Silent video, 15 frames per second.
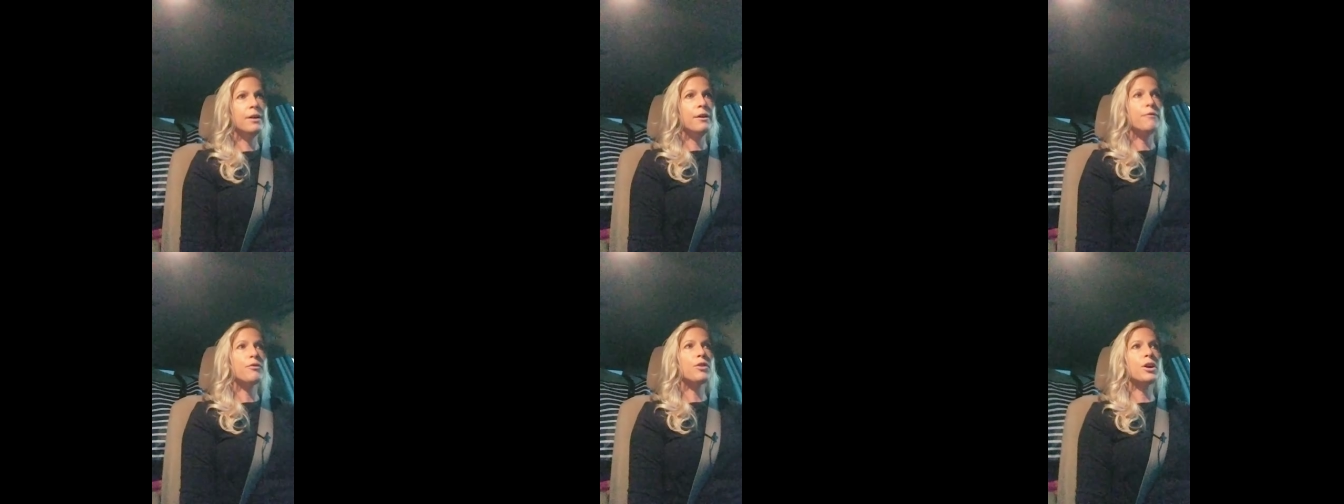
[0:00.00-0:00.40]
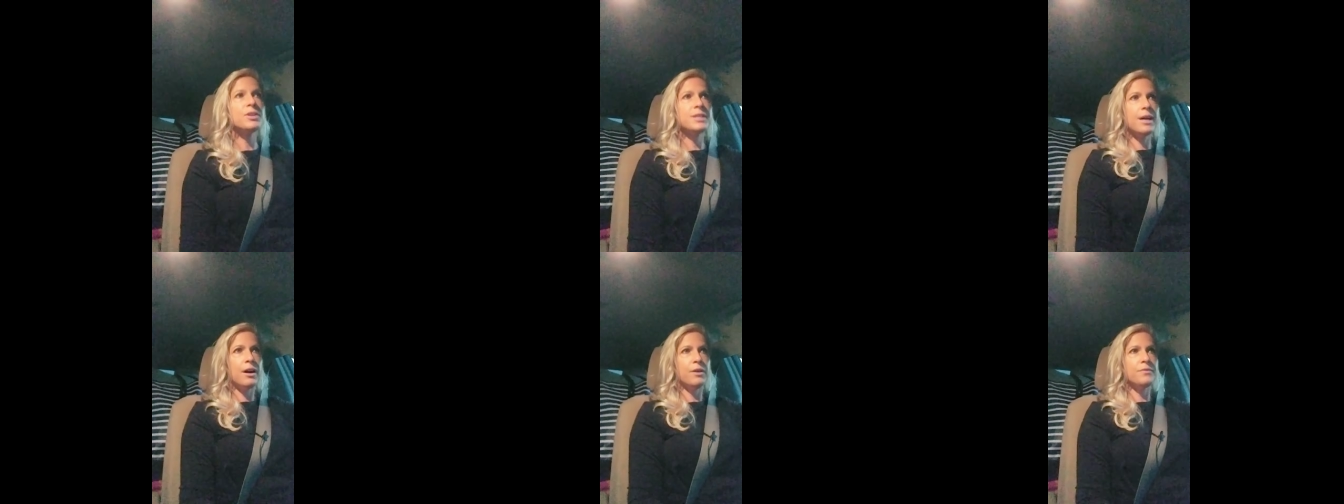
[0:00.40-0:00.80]
for
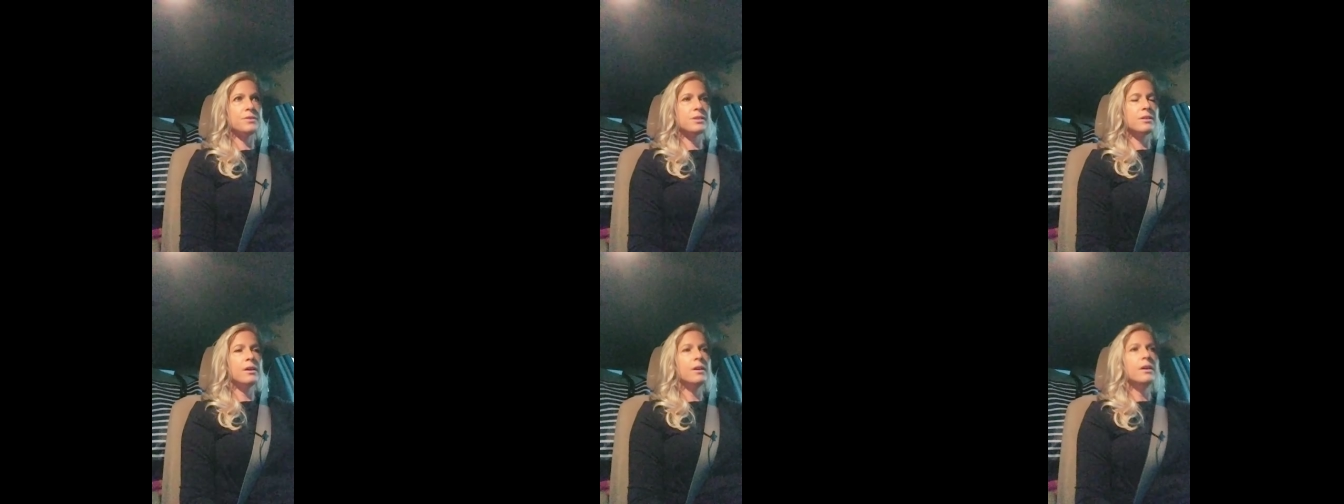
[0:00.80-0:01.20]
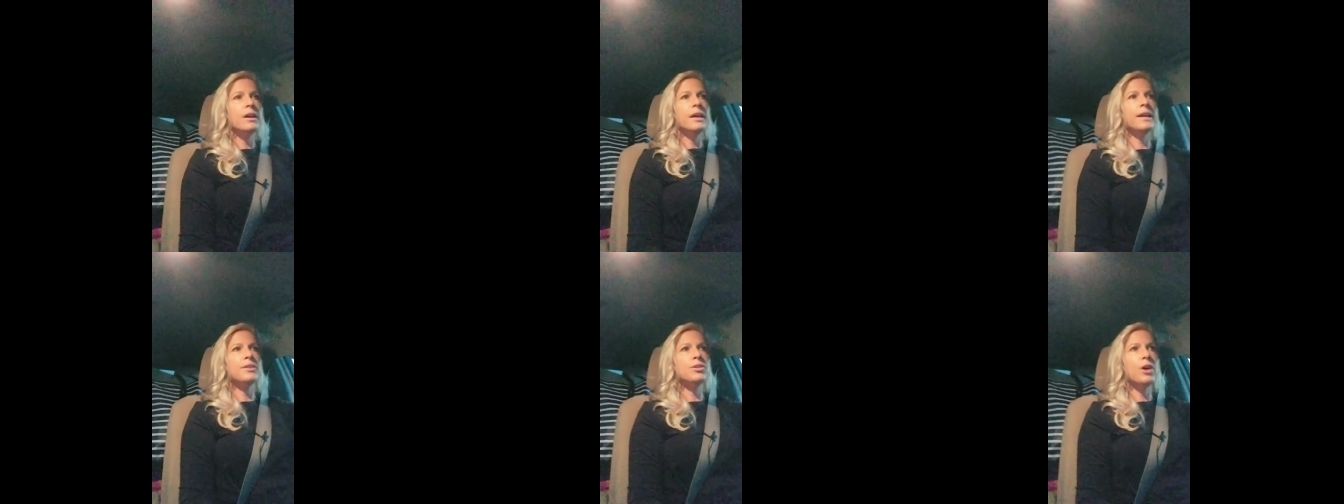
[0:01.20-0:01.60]
ourselves.
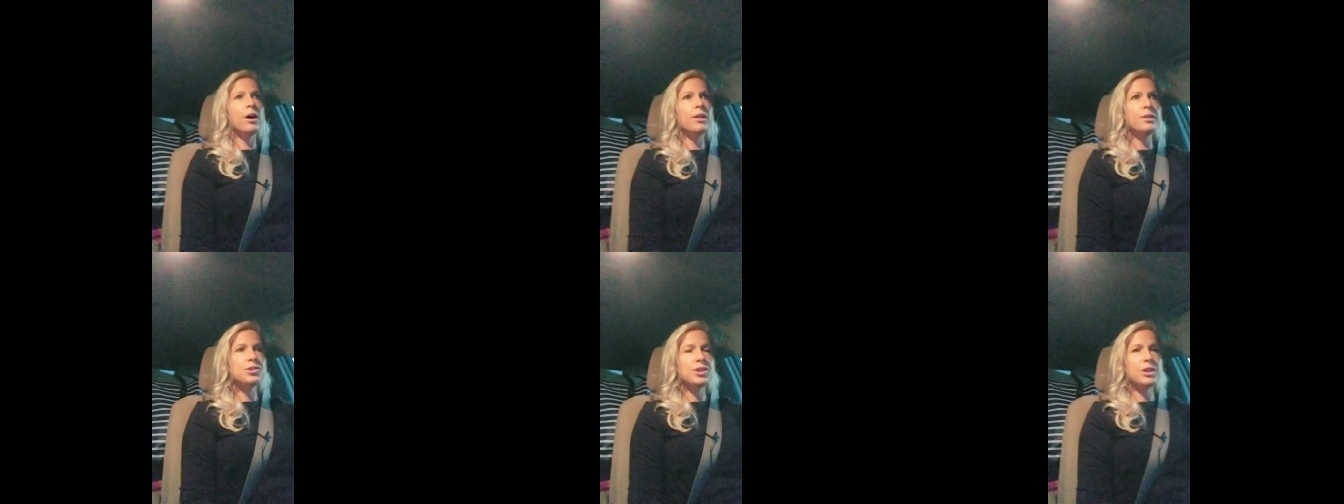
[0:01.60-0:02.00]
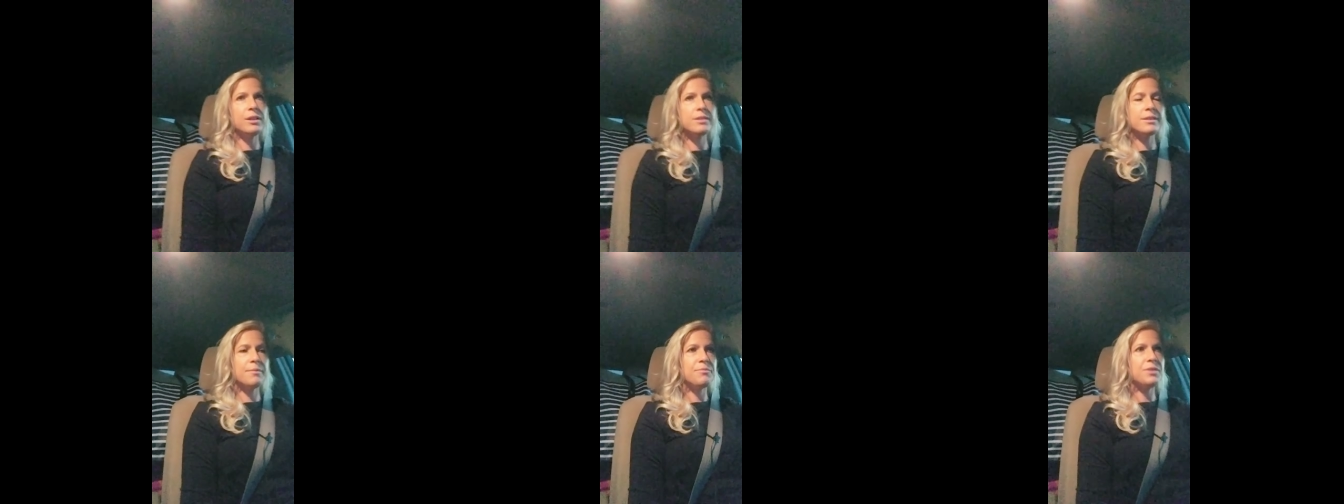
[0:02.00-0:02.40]

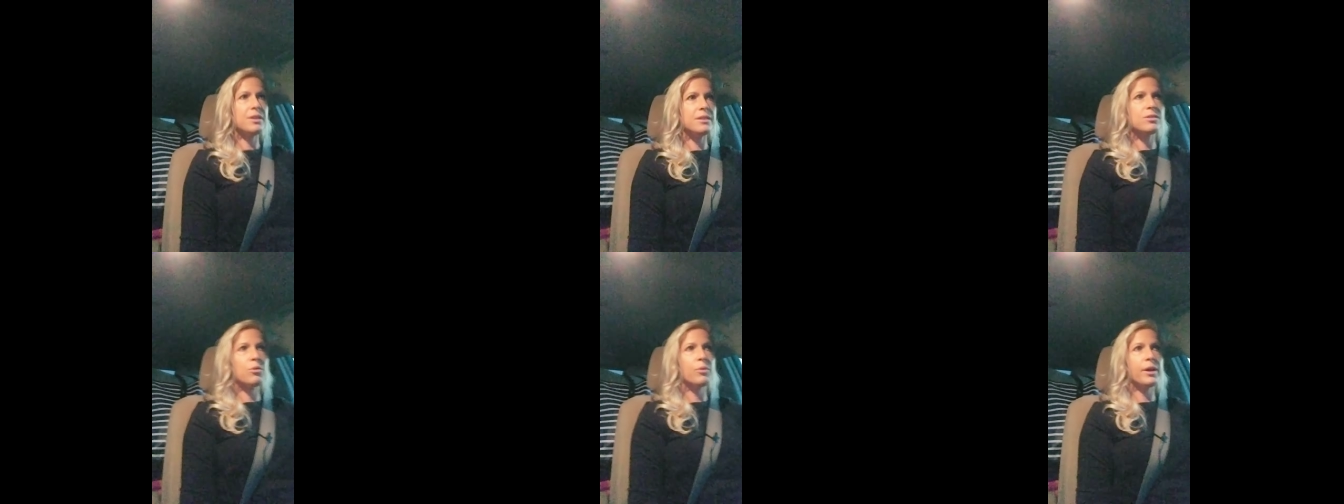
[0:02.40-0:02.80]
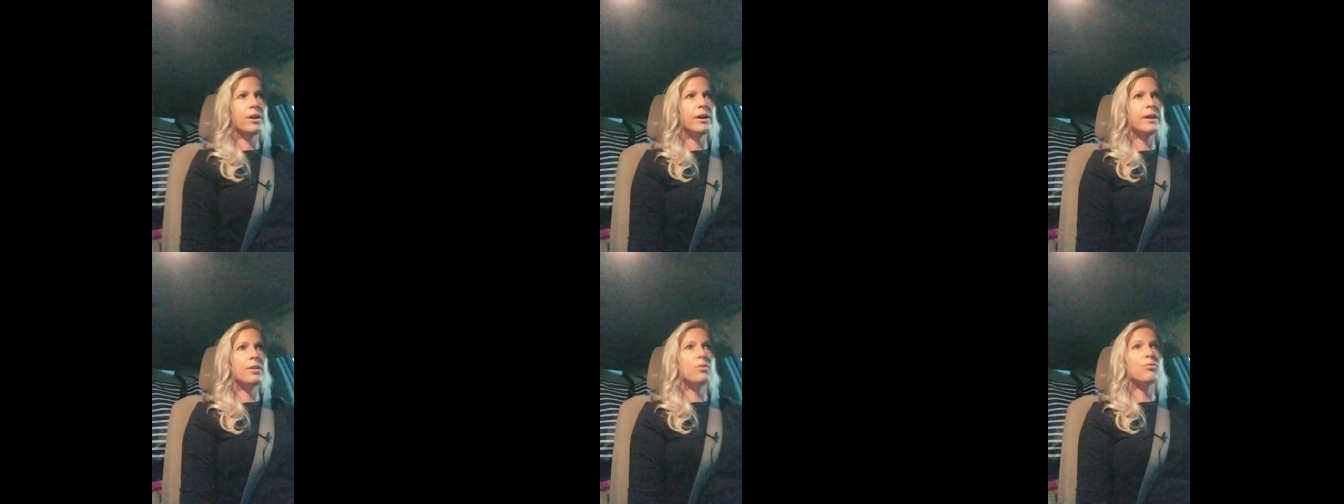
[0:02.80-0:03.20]
Acknowledging something's going
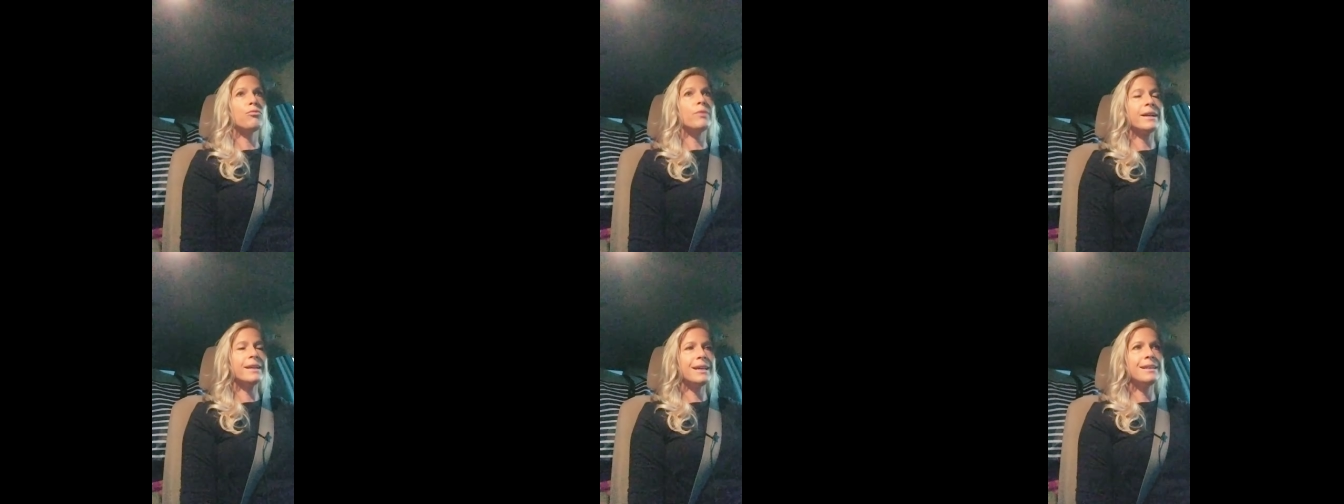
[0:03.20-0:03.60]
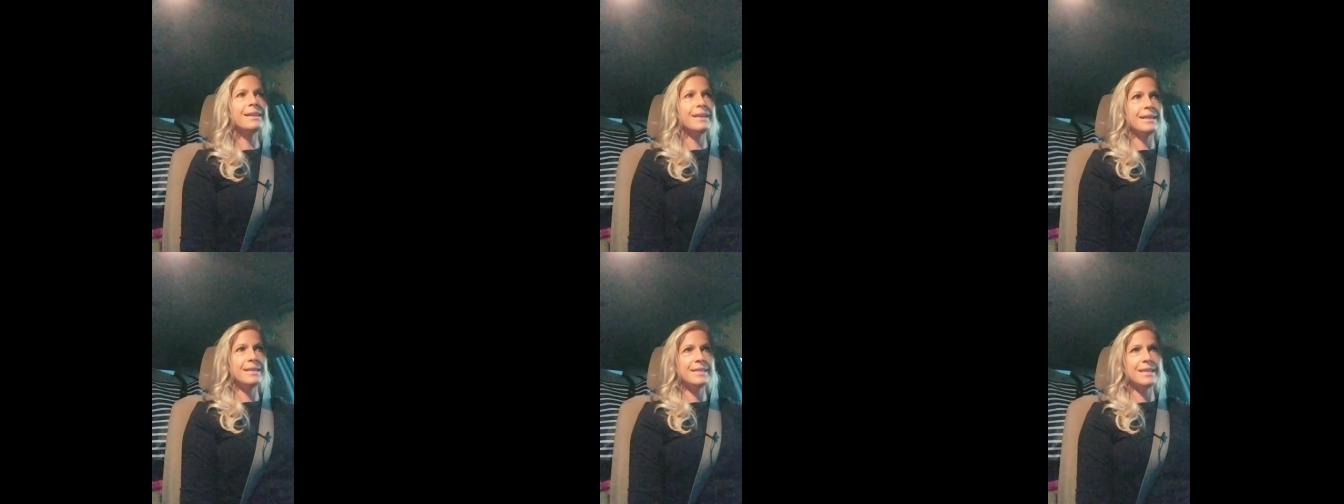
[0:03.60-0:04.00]
on,
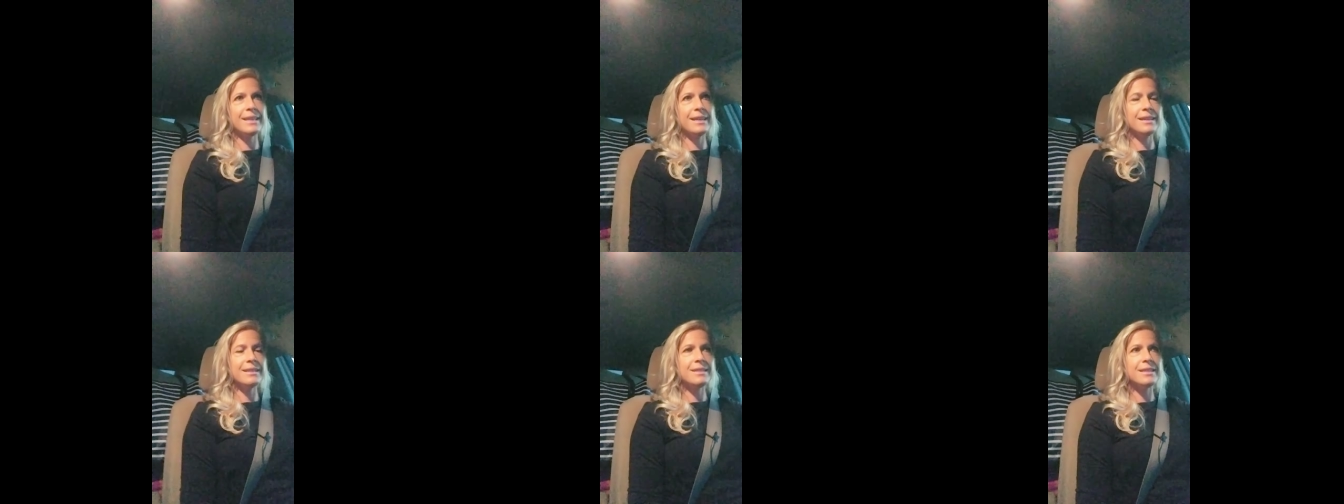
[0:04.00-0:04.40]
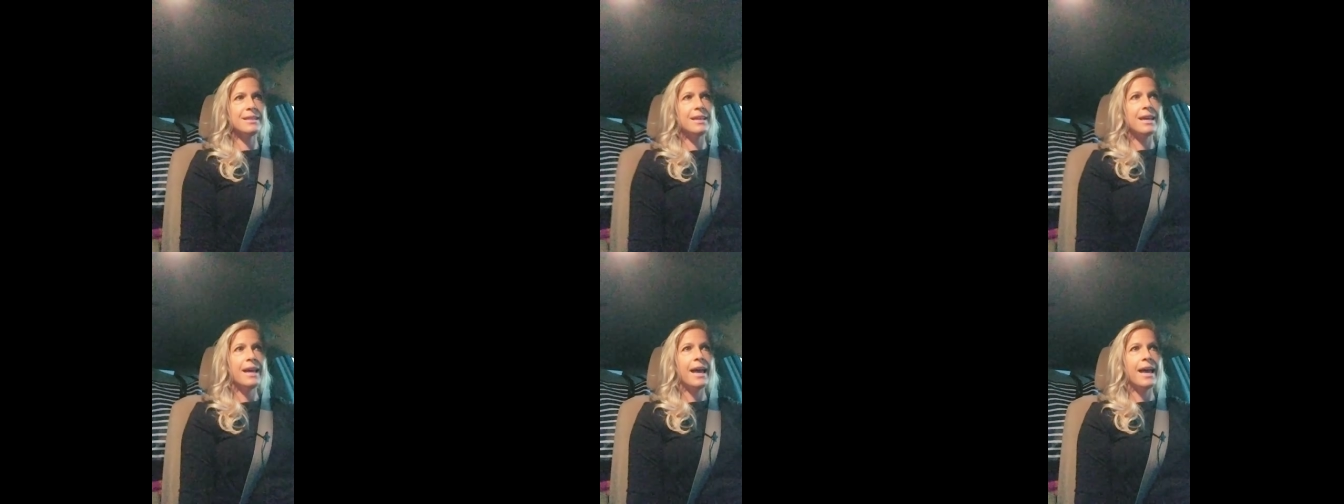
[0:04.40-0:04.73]
recognizing it,